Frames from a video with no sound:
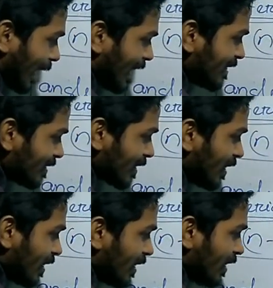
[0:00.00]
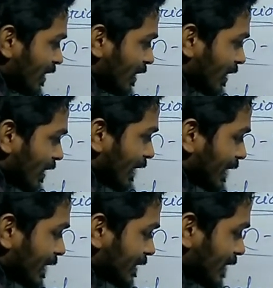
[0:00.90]
Cancel.
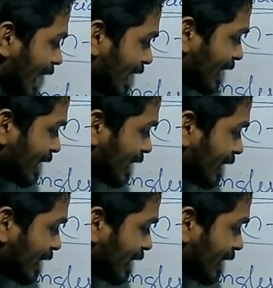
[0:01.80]
It is 90